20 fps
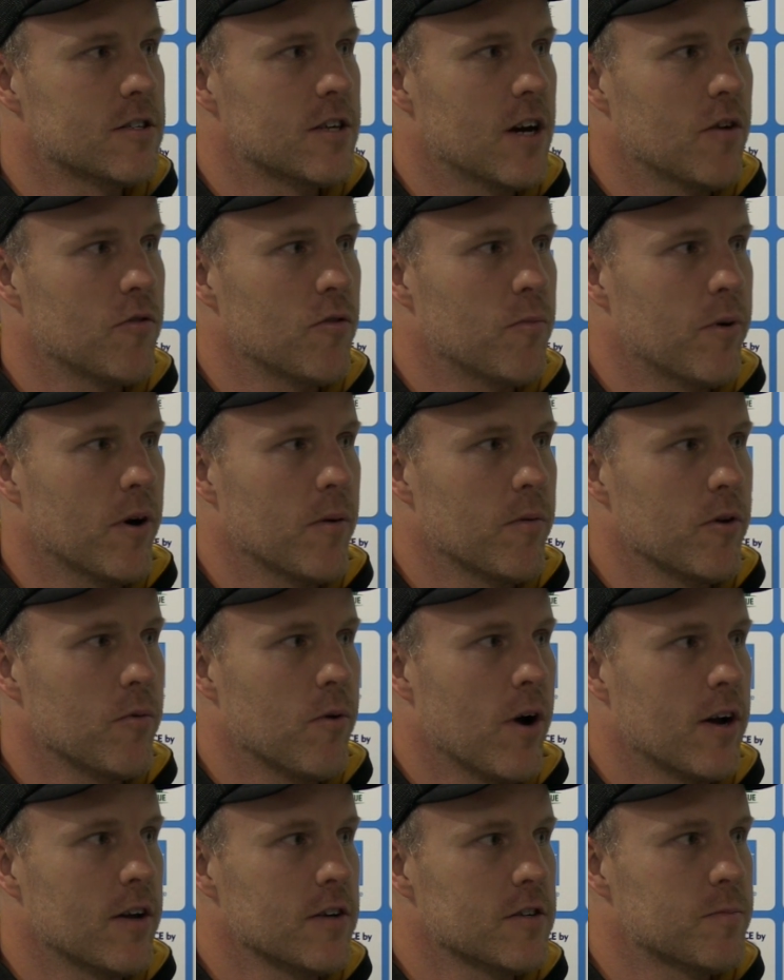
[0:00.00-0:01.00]
So we probably
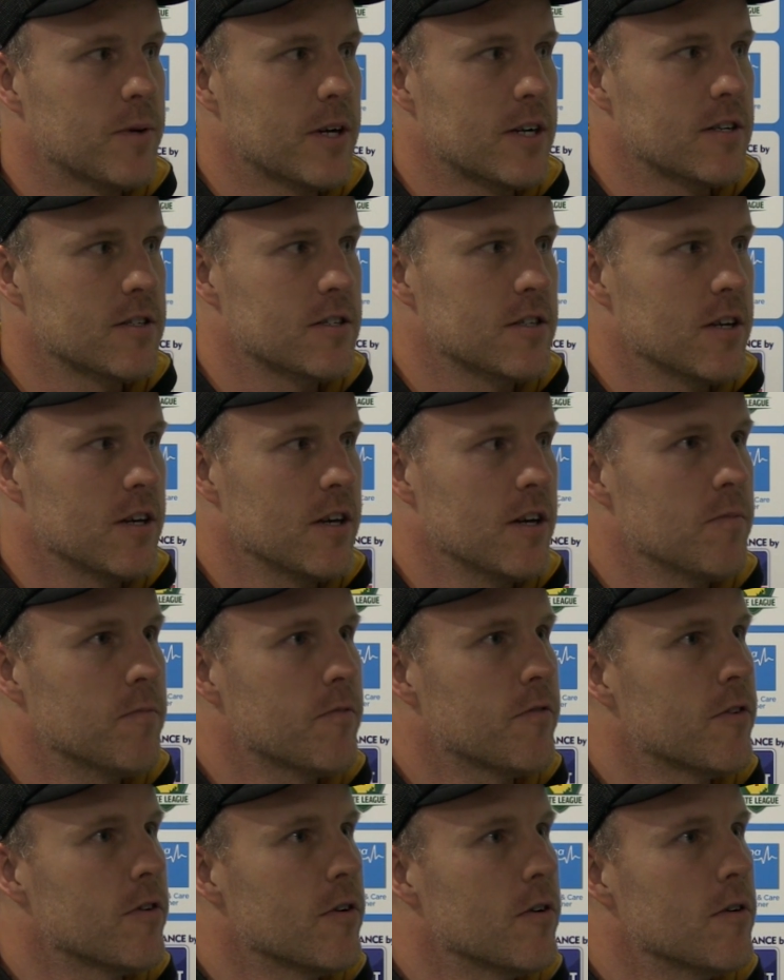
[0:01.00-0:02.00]
won't expect to see him
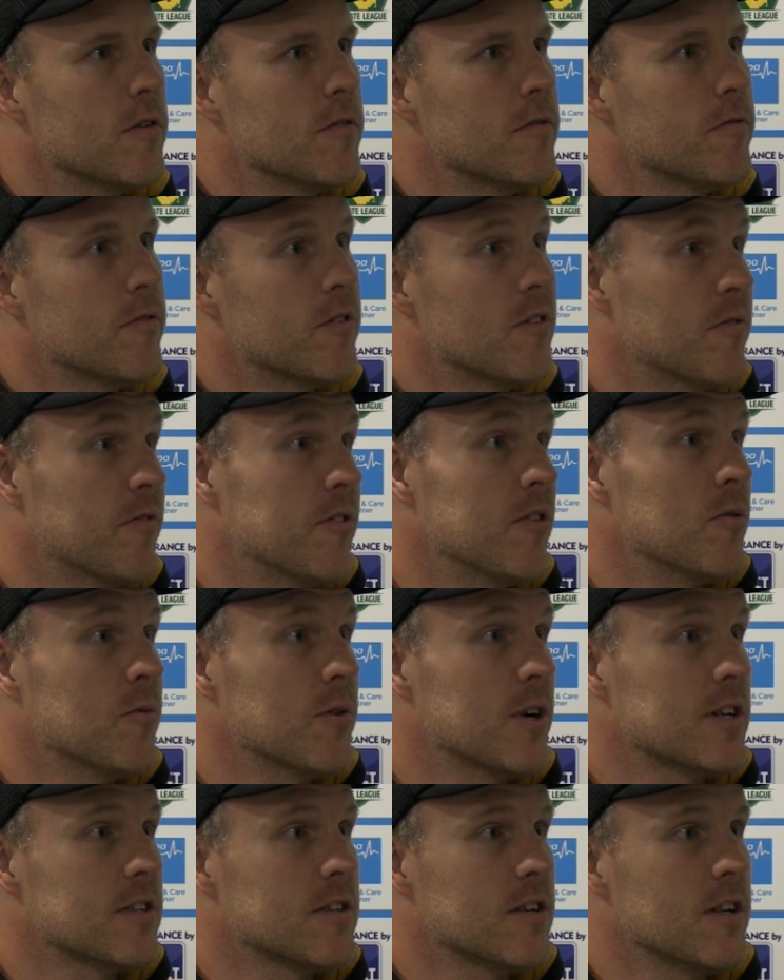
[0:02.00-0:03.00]
for a few
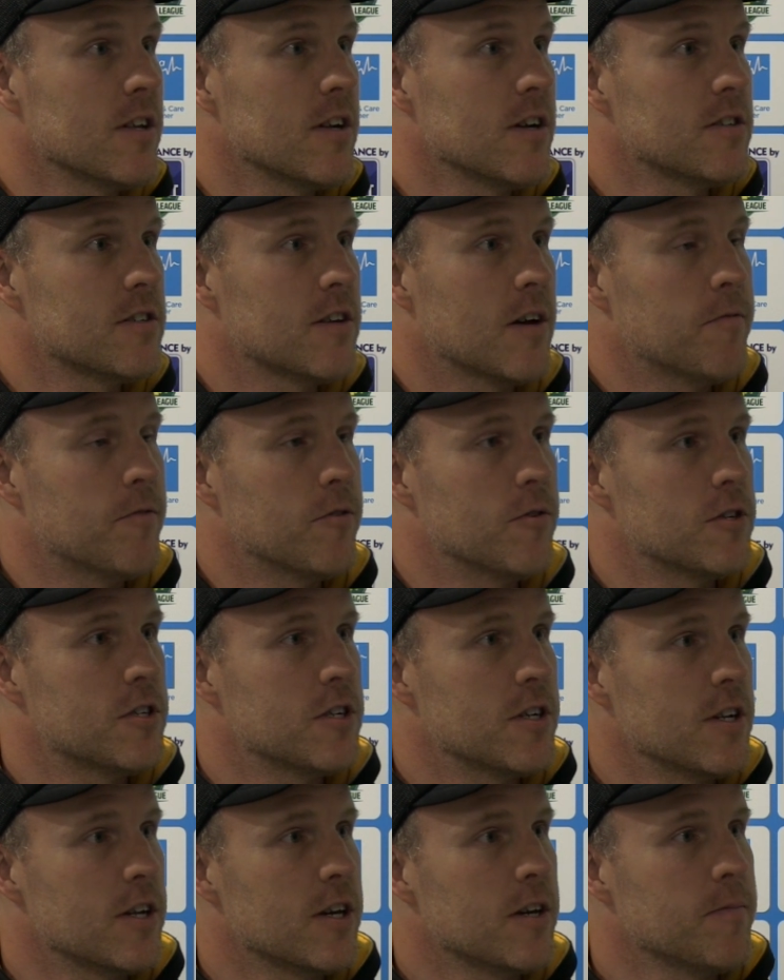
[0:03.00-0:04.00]
weeks at least,
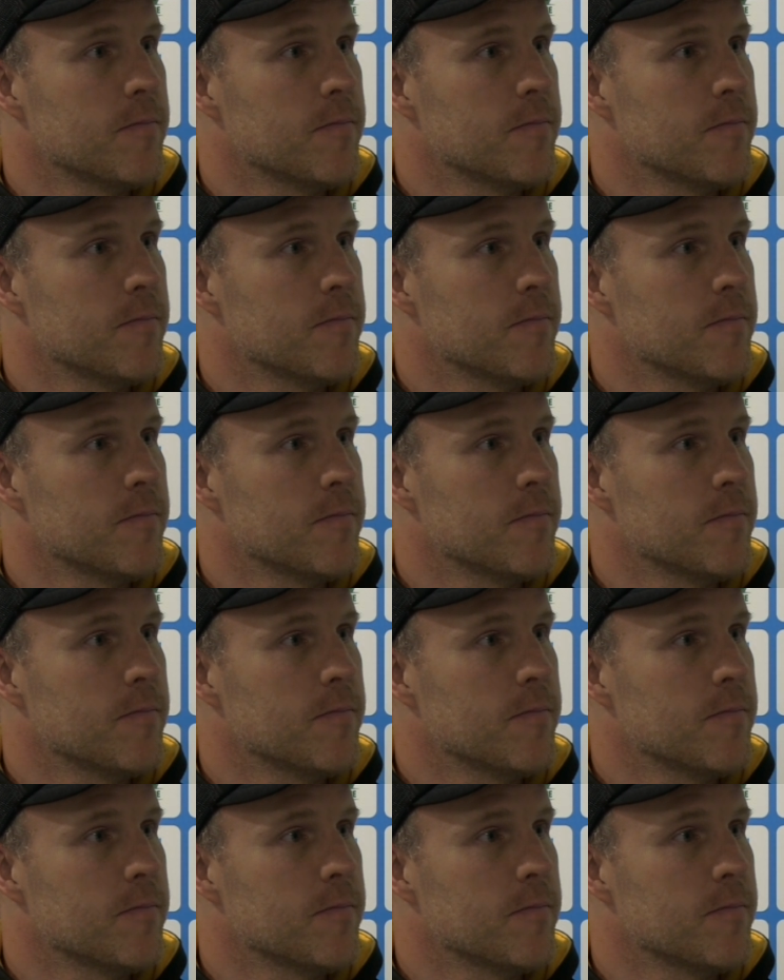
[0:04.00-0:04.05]
unfortunately.